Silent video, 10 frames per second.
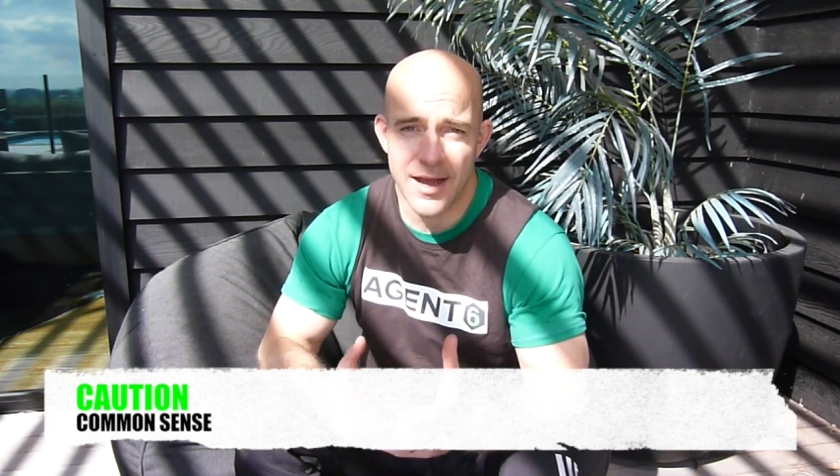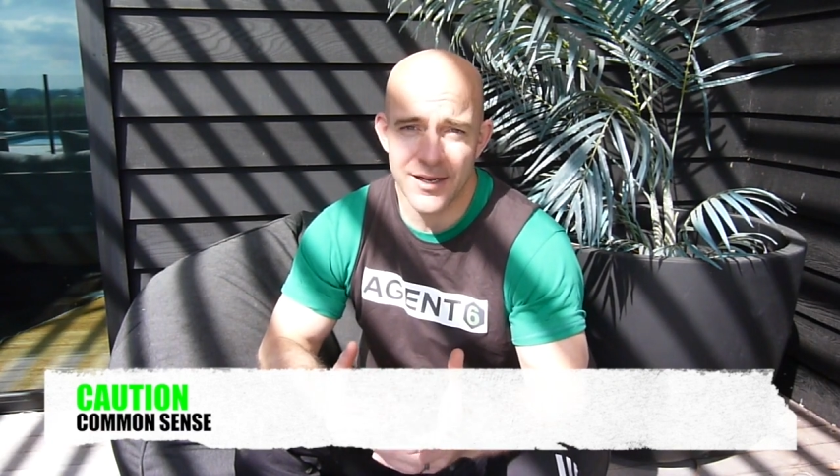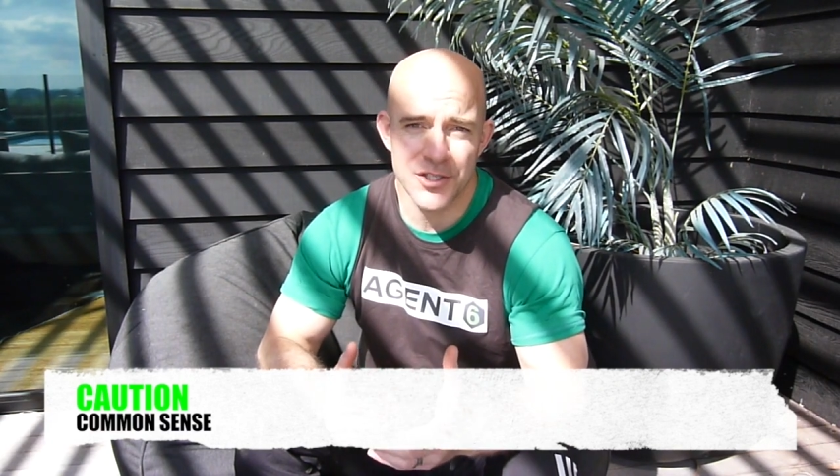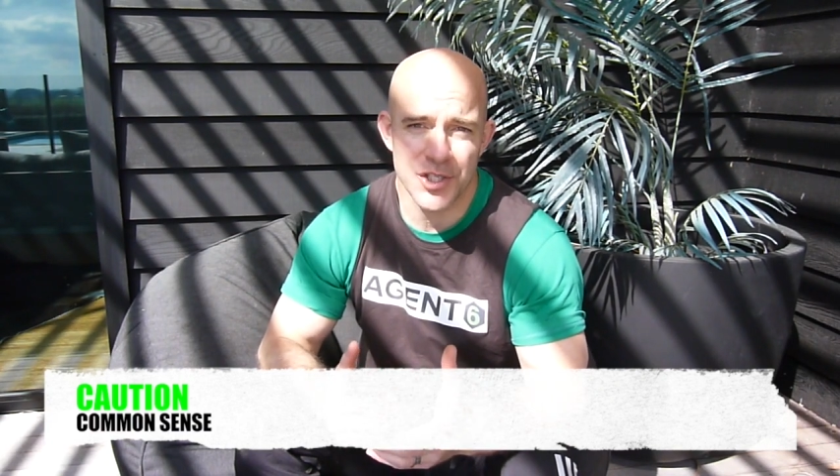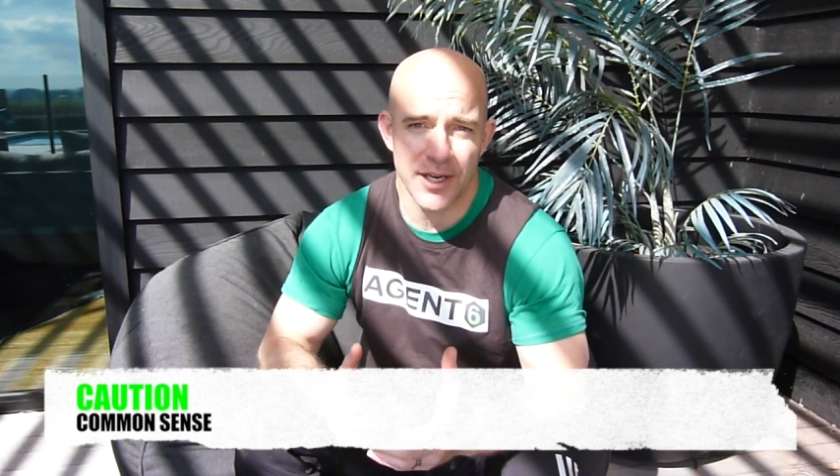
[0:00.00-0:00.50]

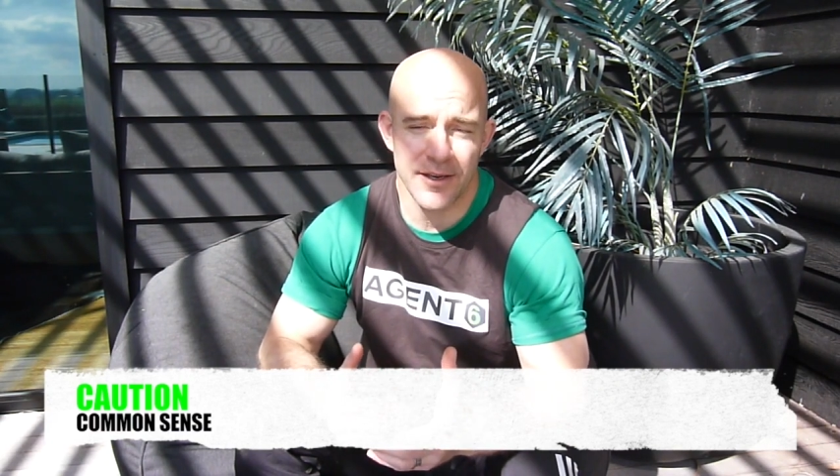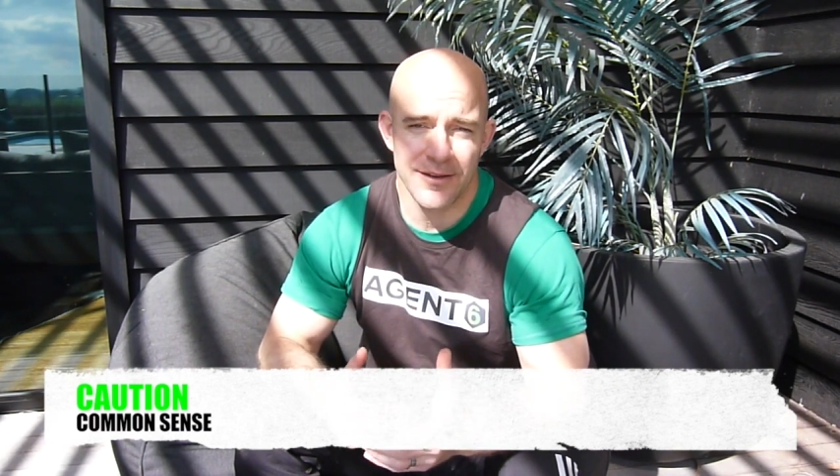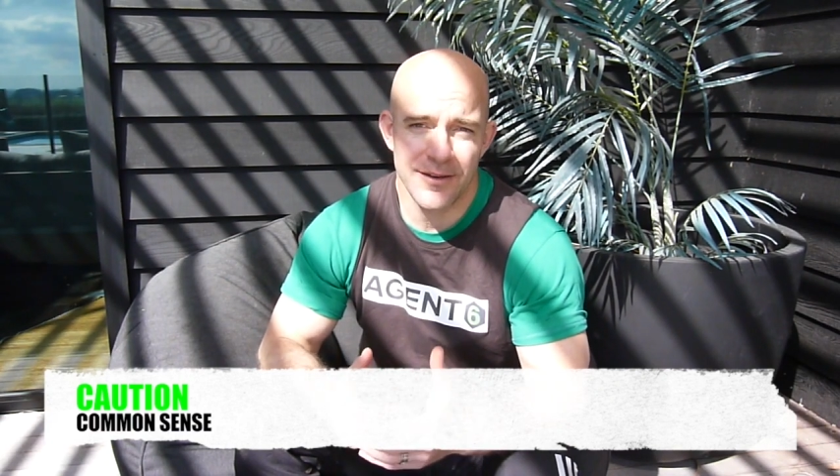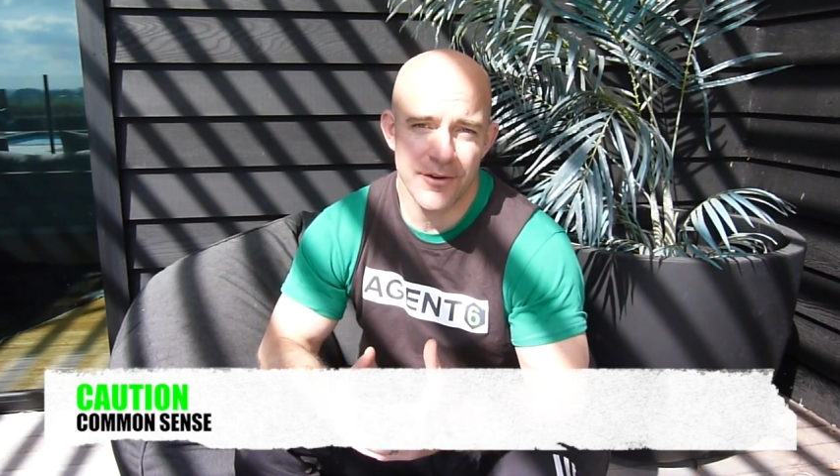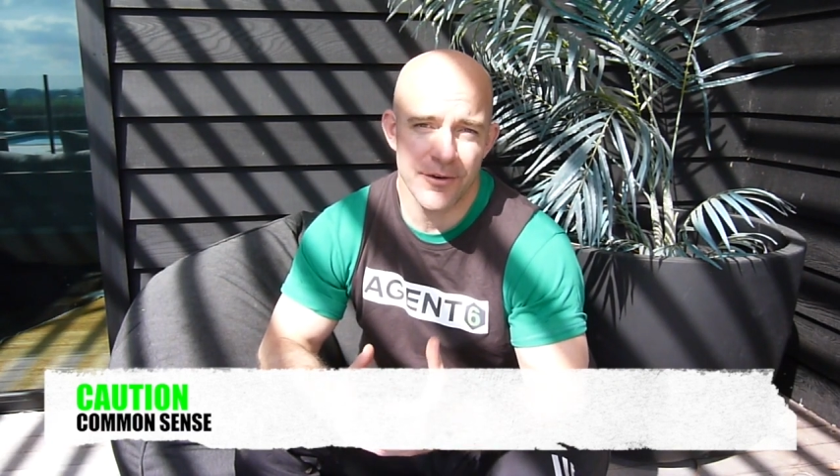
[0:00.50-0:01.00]
on a
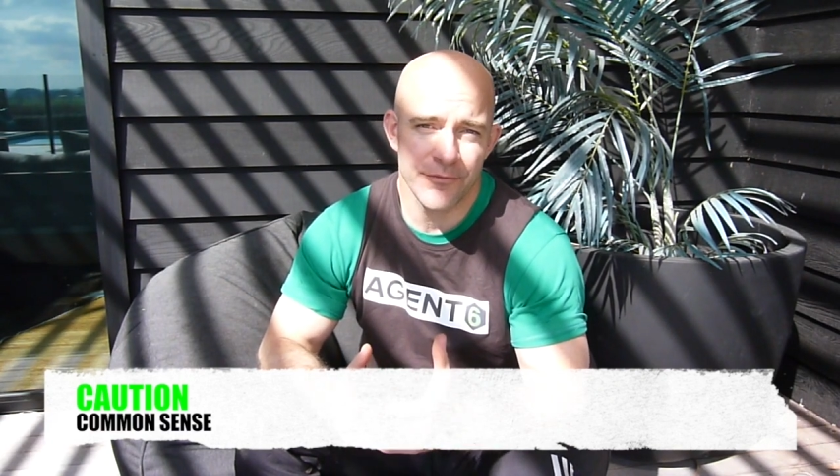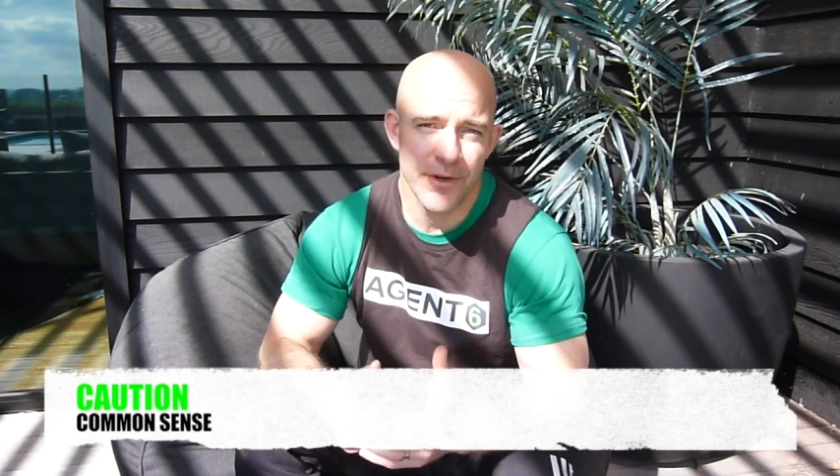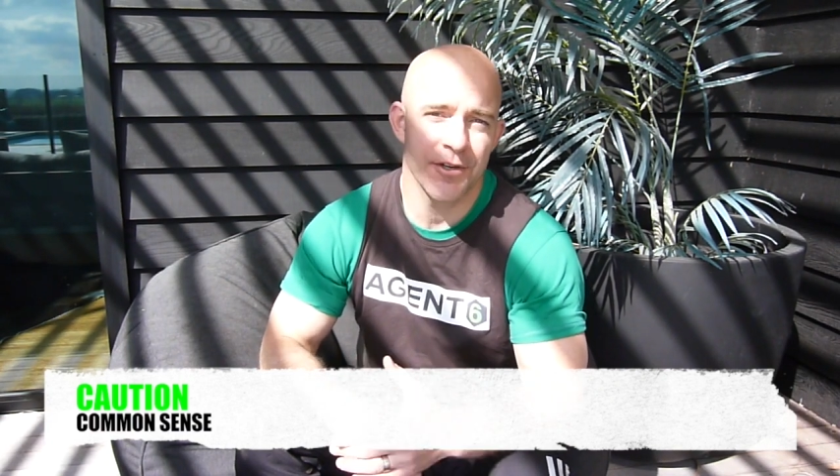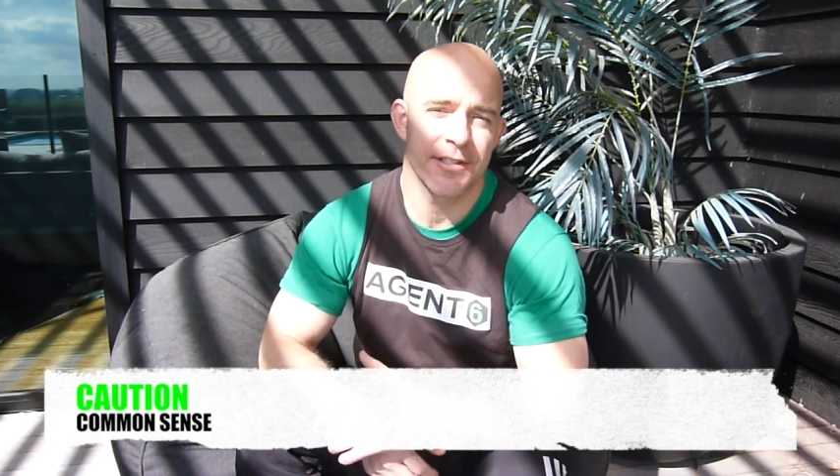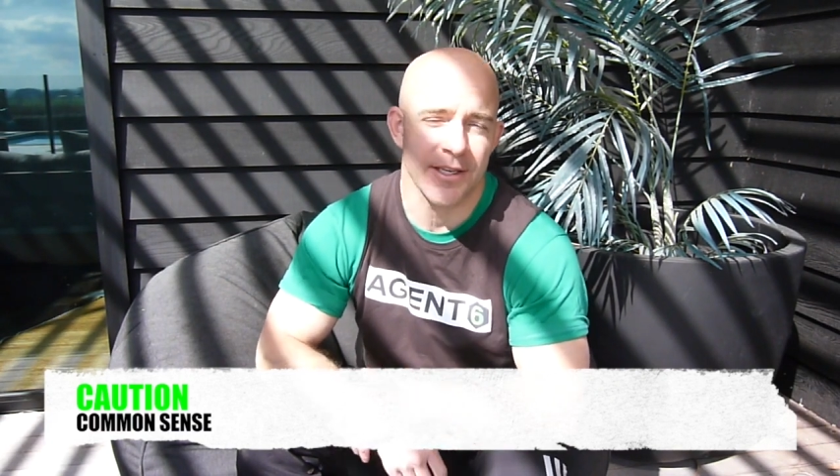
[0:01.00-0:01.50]
chain near a
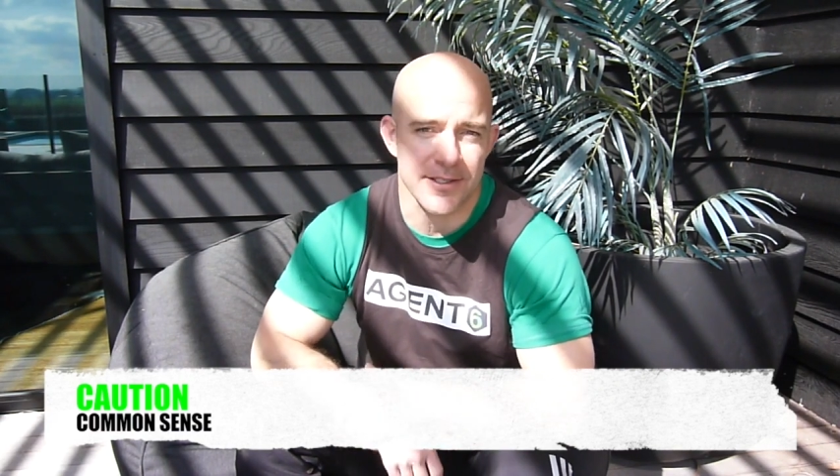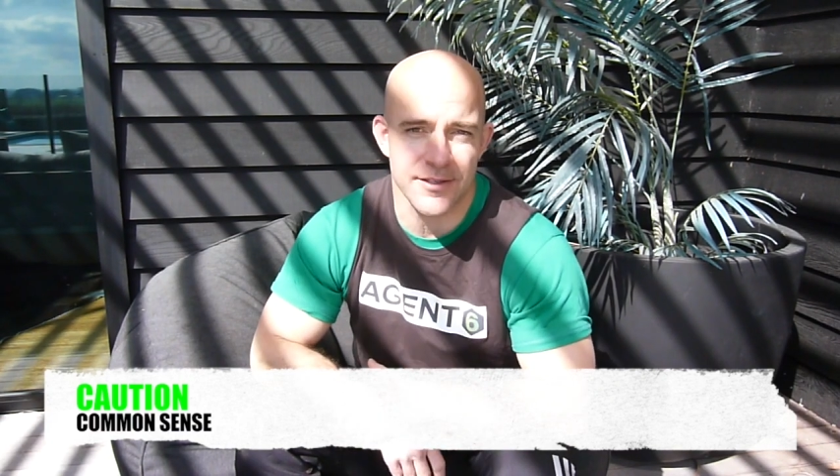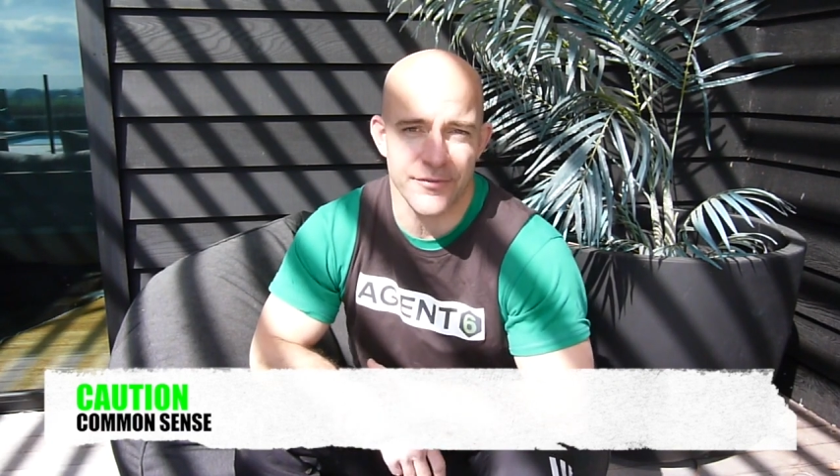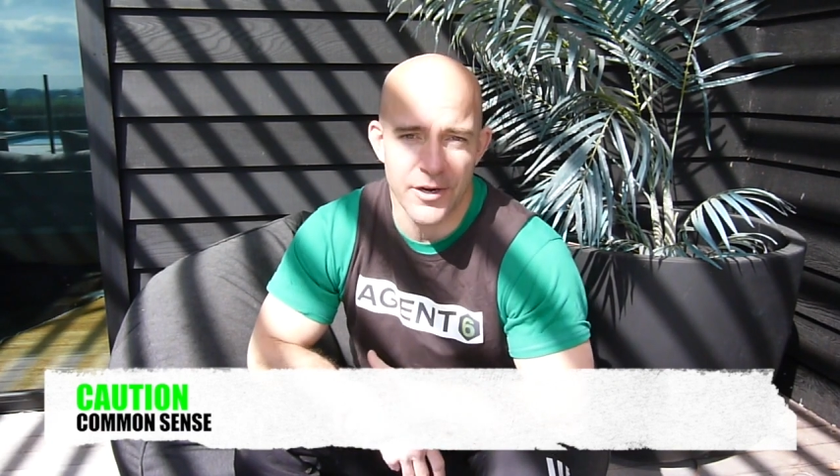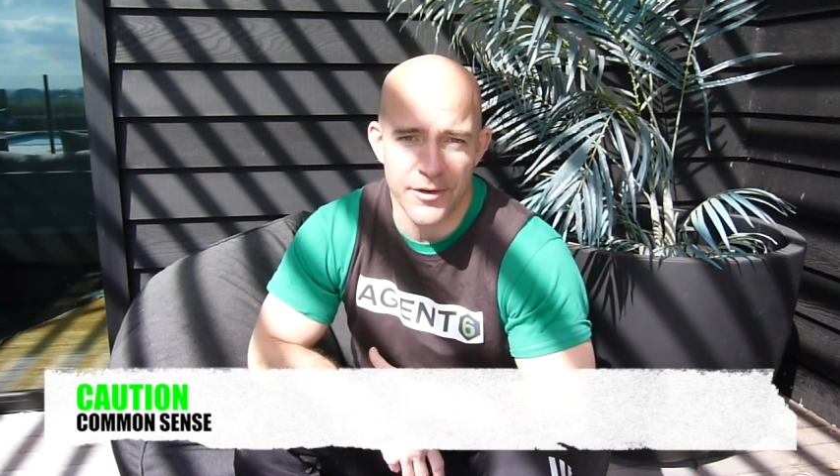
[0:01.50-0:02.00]
very
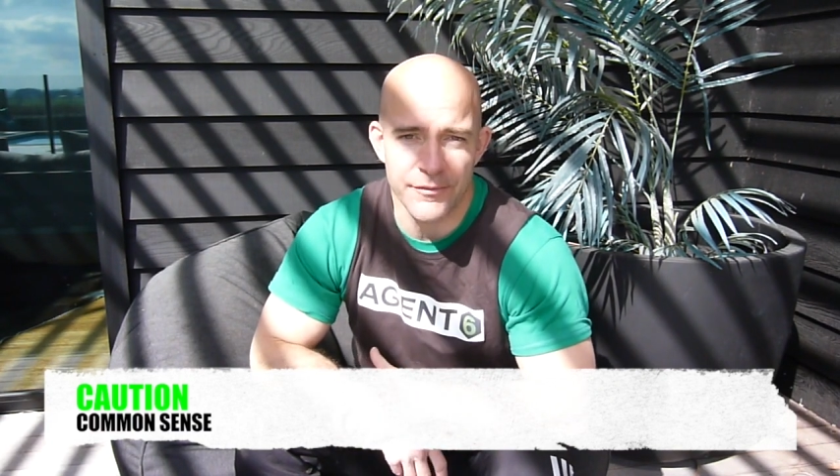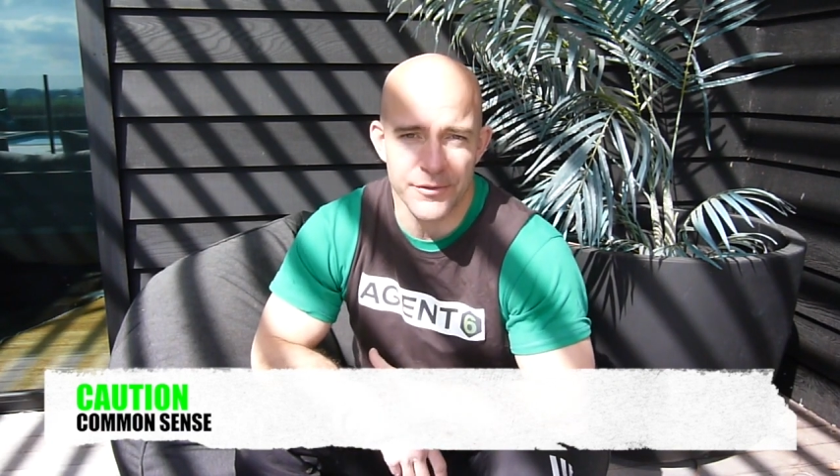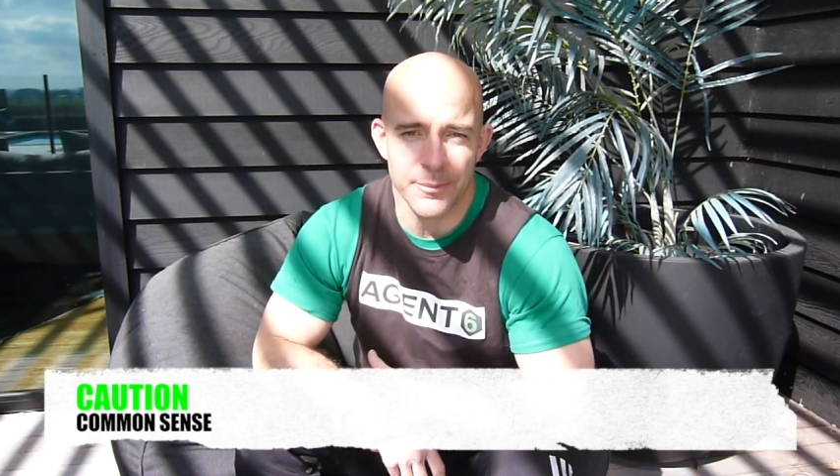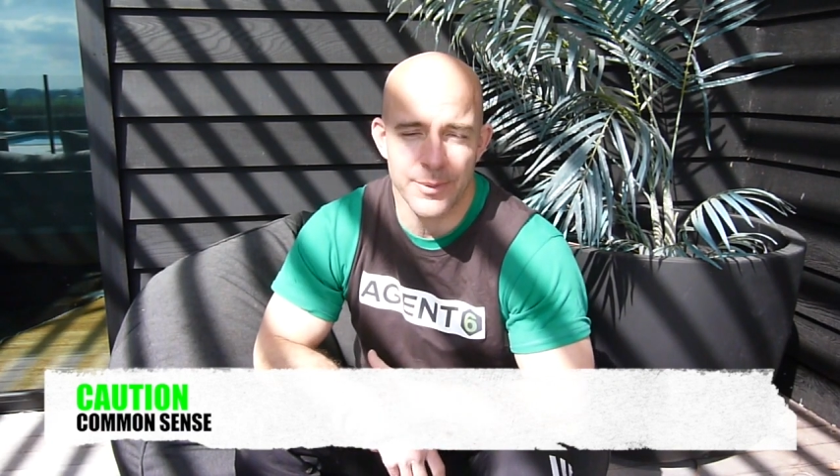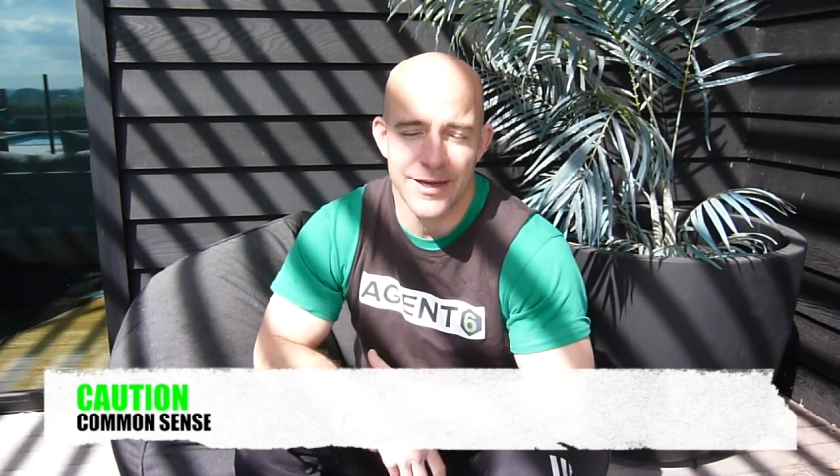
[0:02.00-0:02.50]
sensitive area of
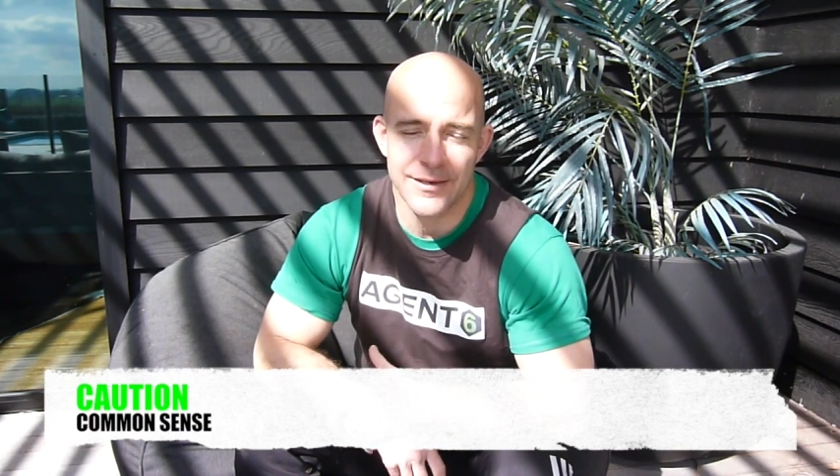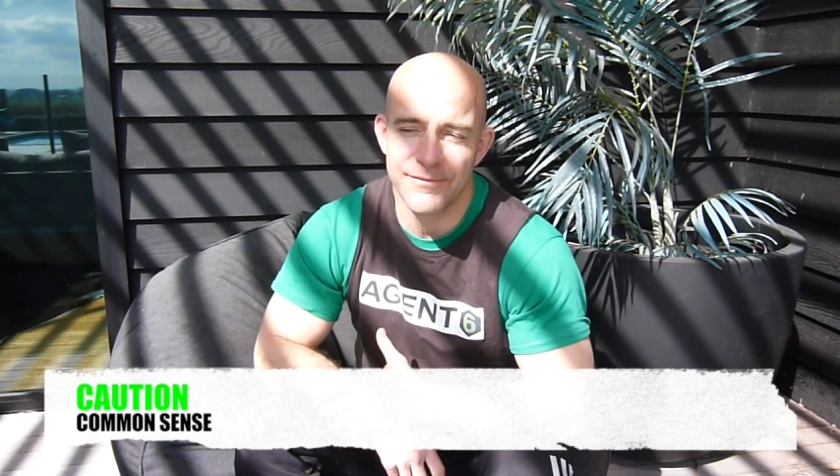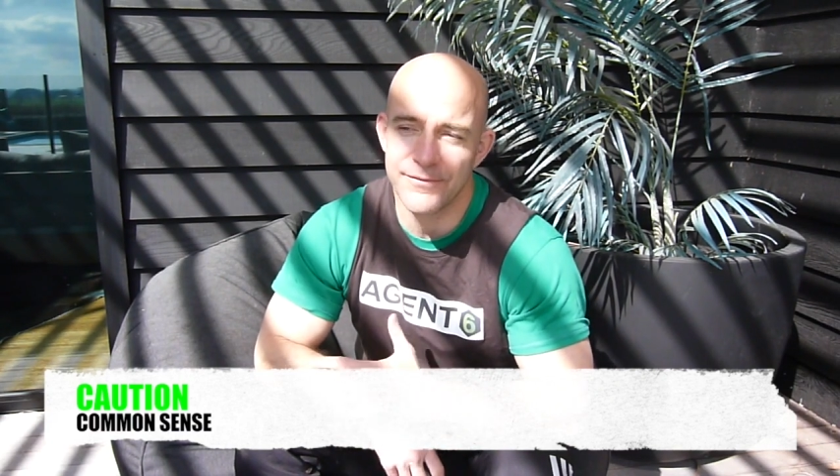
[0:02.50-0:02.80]
your body,